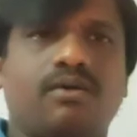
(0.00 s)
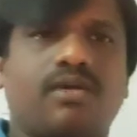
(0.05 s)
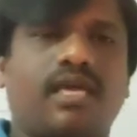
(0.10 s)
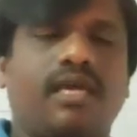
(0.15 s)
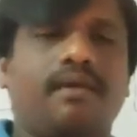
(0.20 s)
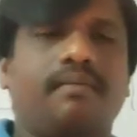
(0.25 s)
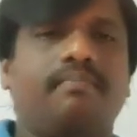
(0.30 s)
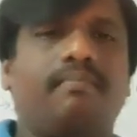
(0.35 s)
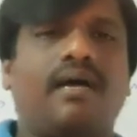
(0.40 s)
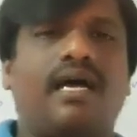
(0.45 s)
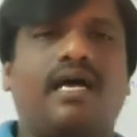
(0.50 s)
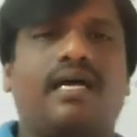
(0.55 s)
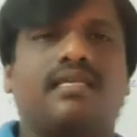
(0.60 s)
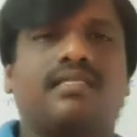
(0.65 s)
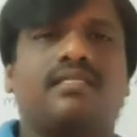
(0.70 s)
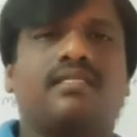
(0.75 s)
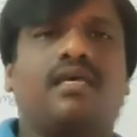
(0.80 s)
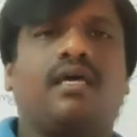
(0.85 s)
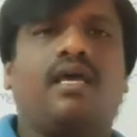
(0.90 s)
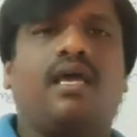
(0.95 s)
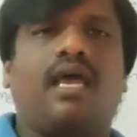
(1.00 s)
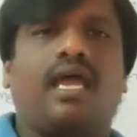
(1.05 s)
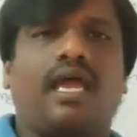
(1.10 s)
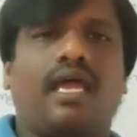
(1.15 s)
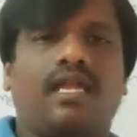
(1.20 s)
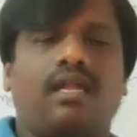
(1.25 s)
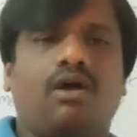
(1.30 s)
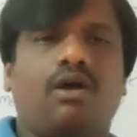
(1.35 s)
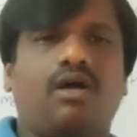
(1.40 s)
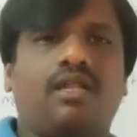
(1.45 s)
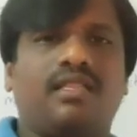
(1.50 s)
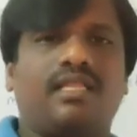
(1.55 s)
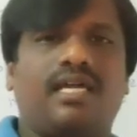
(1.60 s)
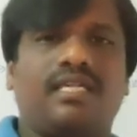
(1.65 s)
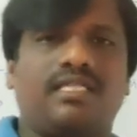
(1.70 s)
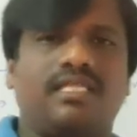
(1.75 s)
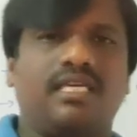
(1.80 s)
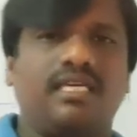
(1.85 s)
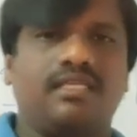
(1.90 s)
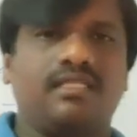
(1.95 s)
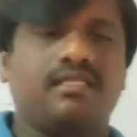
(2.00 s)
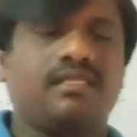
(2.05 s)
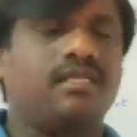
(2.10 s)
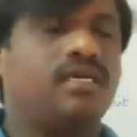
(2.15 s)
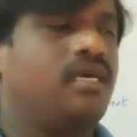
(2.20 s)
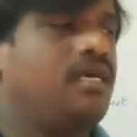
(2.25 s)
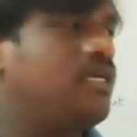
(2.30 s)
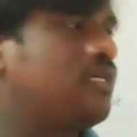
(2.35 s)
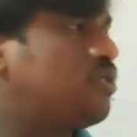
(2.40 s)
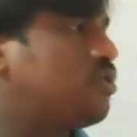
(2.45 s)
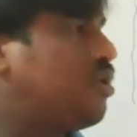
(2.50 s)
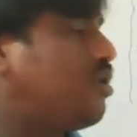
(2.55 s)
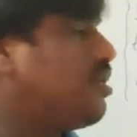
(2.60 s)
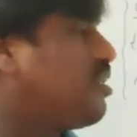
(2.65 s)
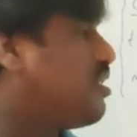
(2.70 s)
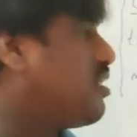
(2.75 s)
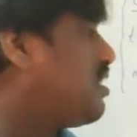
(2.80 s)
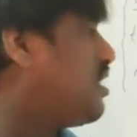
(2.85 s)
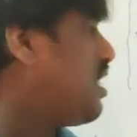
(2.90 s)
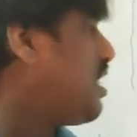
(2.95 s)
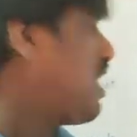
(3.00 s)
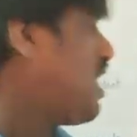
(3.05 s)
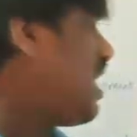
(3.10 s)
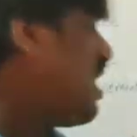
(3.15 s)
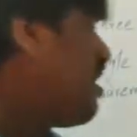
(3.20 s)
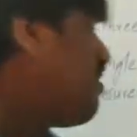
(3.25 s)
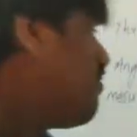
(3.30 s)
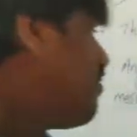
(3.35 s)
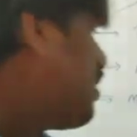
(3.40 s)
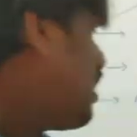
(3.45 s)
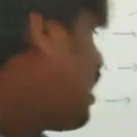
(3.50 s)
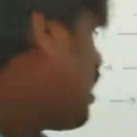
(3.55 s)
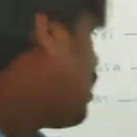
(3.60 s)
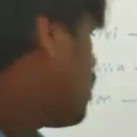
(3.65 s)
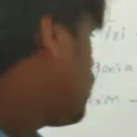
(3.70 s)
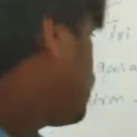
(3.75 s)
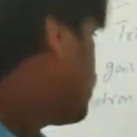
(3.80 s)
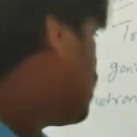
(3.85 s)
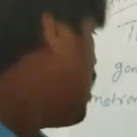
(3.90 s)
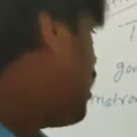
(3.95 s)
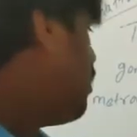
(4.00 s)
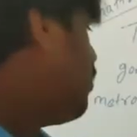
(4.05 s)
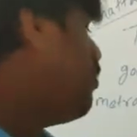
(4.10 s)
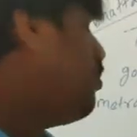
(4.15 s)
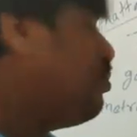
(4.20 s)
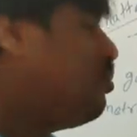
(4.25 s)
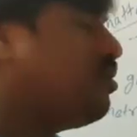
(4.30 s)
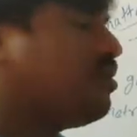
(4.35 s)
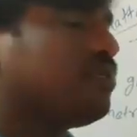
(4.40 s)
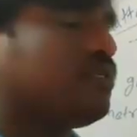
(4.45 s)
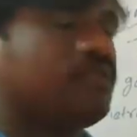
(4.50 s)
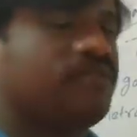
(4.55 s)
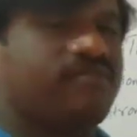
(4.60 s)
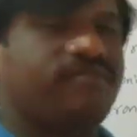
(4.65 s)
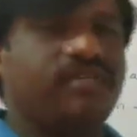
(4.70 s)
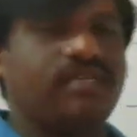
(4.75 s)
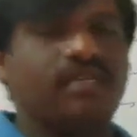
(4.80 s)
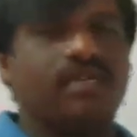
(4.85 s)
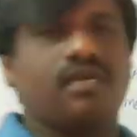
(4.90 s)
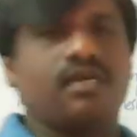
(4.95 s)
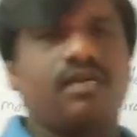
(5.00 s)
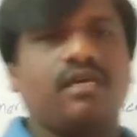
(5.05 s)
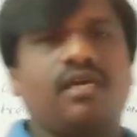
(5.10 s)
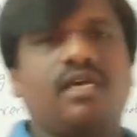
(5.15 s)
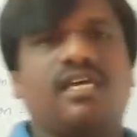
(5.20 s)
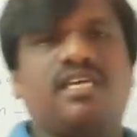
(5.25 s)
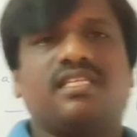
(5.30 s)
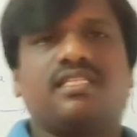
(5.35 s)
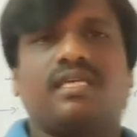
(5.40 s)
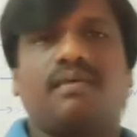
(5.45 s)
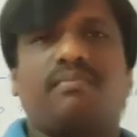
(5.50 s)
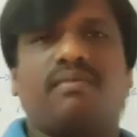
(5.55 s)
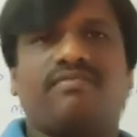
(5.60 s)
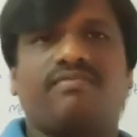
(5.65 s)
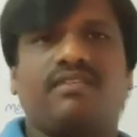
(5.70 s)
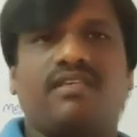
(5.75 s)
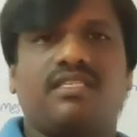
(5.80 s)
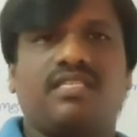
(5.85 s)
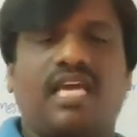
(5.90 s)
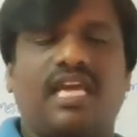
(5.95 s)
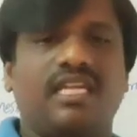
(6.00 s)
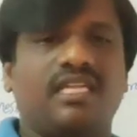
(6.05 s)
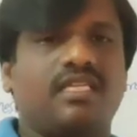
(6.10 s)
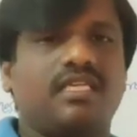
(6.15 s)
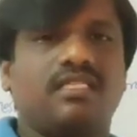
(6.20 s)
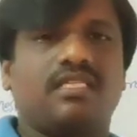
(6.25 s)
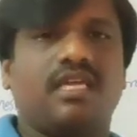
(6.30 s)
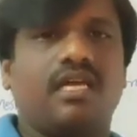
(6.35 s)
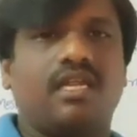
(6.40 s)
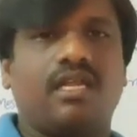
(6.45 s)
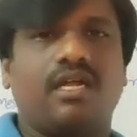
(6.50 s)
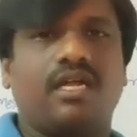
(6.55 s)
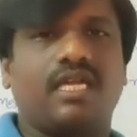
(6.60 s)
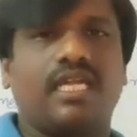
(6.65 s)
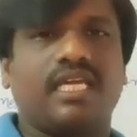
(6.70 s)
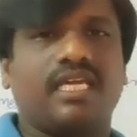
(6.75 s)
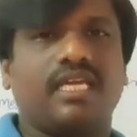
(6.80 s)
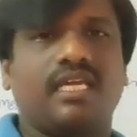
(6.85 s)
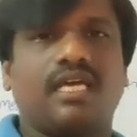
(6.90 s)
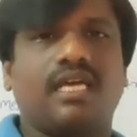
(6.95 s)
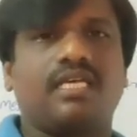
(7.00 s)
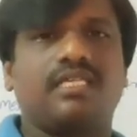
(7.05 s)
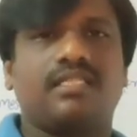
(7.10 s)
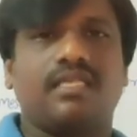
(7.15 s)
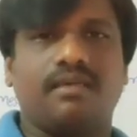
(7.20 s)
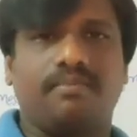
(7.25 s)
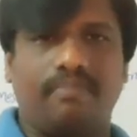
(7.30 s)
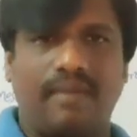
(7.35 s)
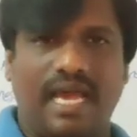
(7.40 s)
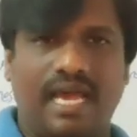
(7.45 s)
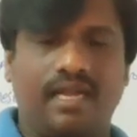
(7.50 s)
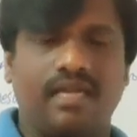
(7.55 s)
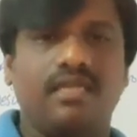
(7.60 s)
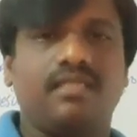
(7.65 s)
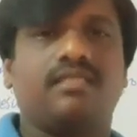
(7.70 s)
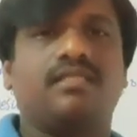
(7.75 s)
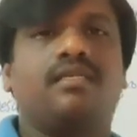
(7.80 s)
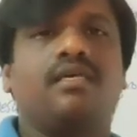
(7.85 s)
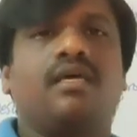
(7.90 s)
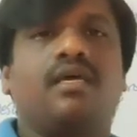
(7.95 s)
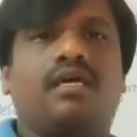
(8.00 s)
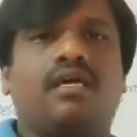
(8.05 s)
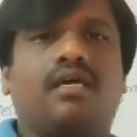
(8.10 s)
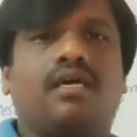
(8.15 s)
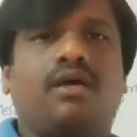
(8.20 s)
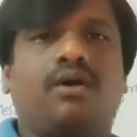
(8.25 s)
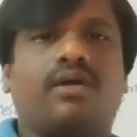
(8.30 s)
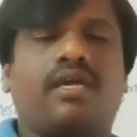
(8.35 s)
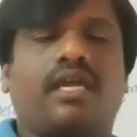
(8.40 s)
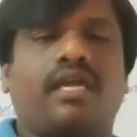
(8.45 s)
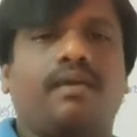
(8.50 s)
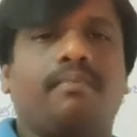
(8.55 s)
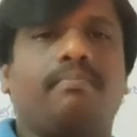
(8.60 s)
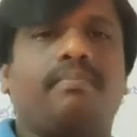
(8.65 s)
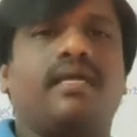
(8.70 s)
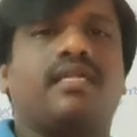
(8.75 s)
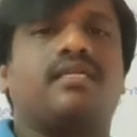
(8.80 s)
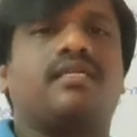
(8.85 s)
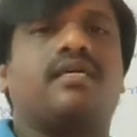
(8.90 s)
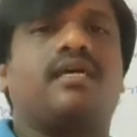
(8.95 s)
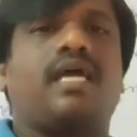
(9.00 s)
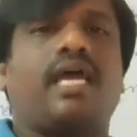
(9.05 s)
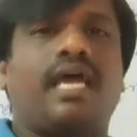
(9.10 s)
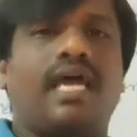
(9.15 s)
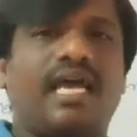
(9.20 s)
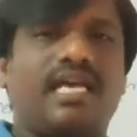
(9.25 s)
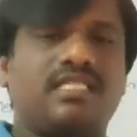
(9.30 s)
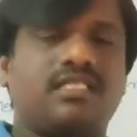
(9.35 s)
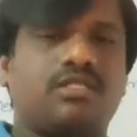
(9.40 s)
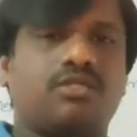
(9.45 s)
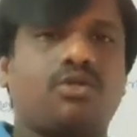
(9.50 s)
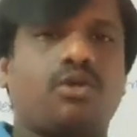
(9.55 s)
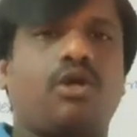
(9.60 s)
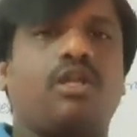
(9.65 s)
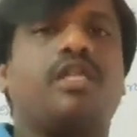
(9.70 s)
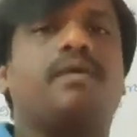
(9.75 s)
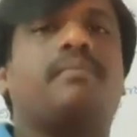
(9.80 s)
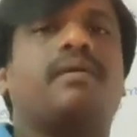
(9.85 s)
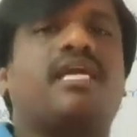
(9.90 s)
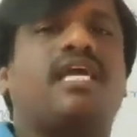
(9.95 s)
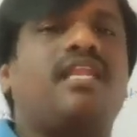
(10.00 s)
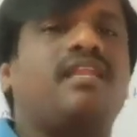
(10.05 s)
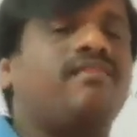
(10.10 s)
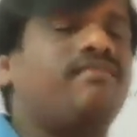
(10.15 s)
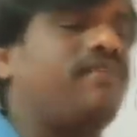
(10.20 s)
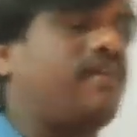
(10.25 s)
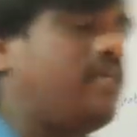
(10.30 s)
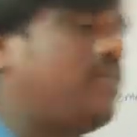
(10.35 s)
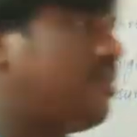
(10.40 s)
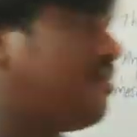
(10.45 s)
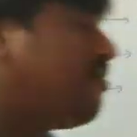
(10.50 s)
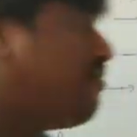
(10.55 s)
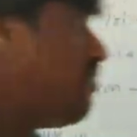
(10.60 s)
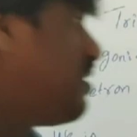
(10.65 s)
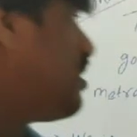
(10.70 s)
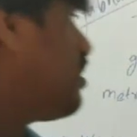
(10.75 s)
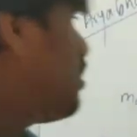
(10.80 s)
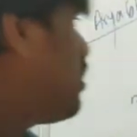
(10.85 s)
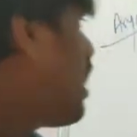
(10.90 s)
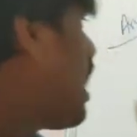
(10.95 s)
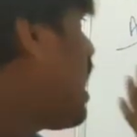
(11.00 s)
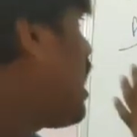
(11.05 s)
okay, Mars and all that things. So they have sun, moon, some of the scientists are not taking as a planets. Okay, but astronomical way, when